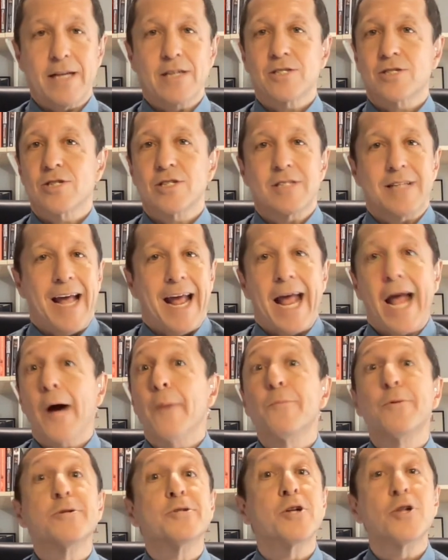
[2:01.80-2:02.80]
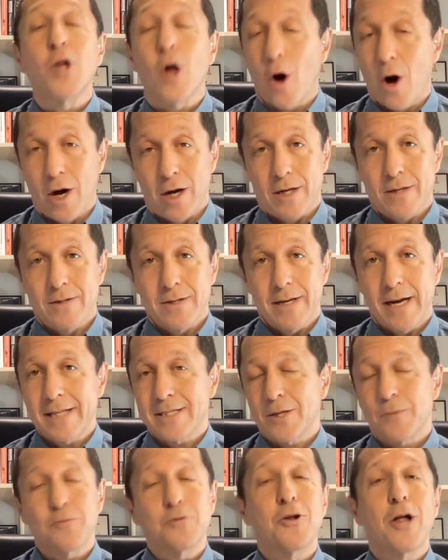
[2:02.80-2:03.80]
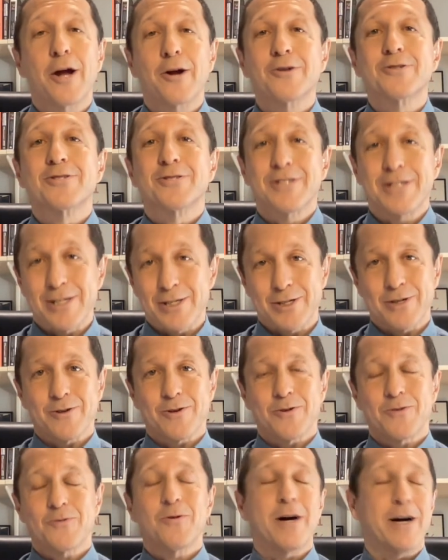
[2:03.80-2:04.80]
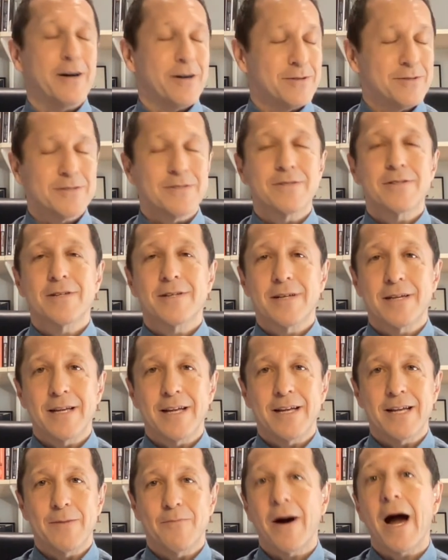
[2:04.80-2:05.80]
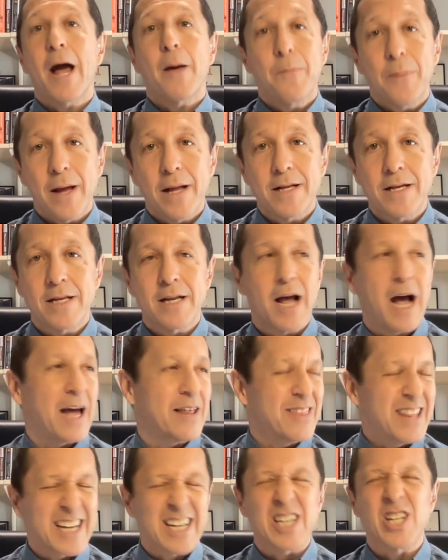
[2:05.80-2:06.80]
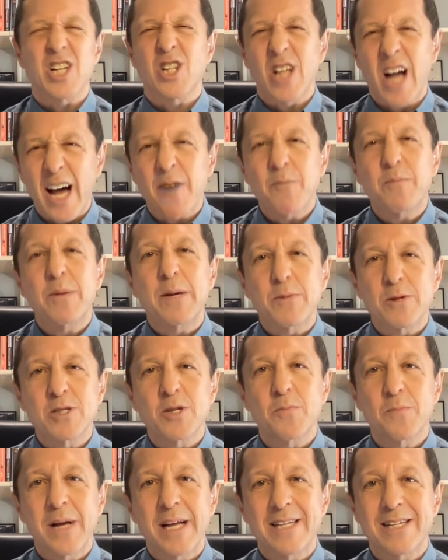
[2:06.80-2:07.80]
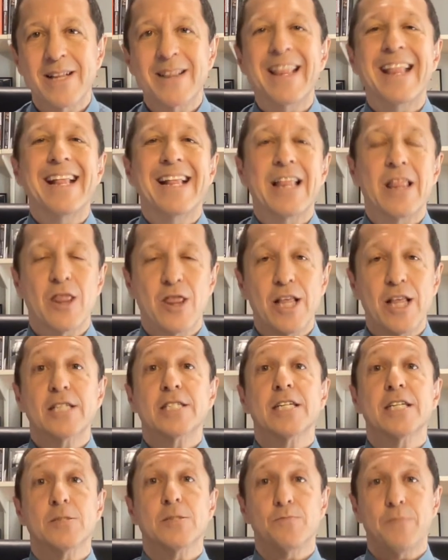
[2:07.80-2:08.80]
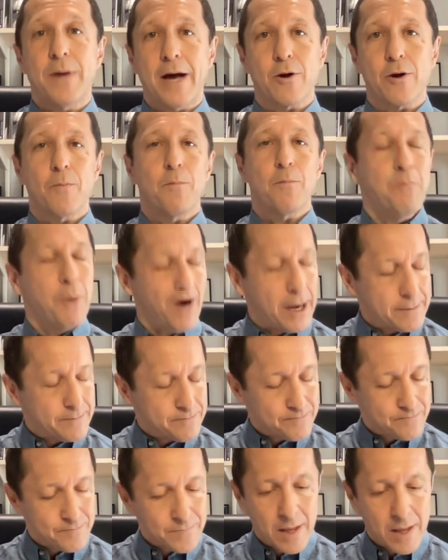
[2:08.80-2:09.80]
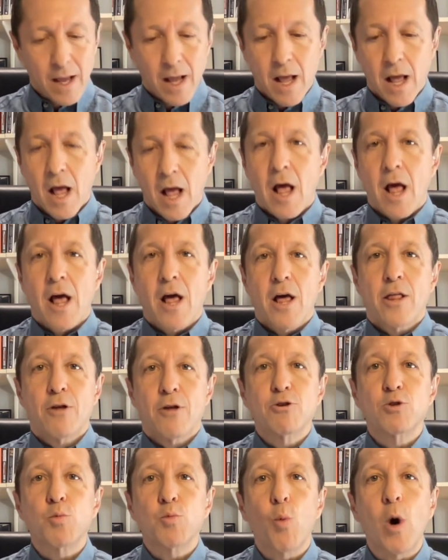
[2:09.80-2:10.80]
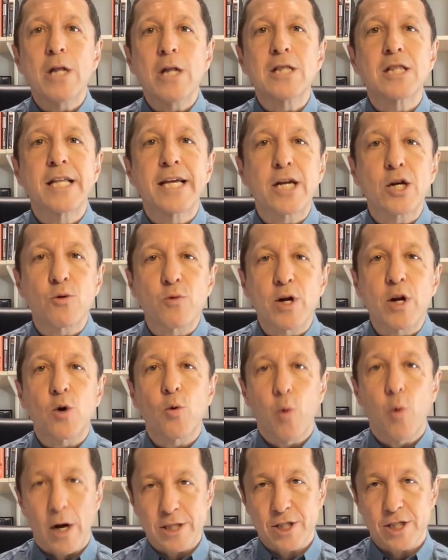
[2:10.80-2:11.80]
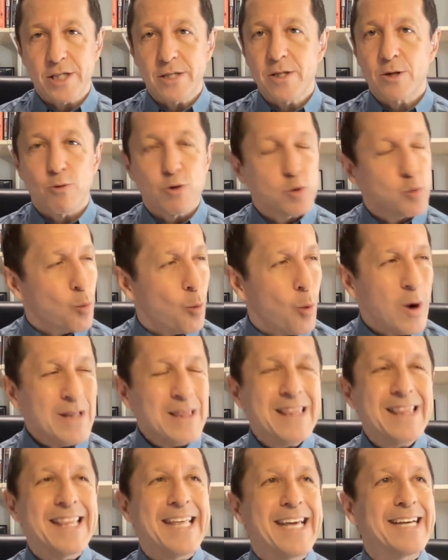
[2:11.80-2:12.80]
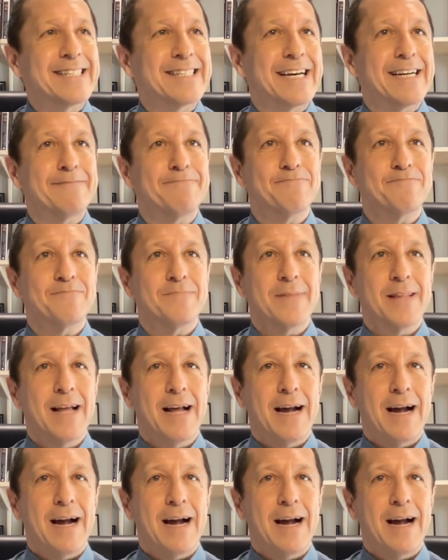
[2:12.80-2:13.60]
things just ambled along at the player's leisure. Well, in my opinion, I think in a lot of people's opinion, this is better. But there is one lingering question. There is one thing that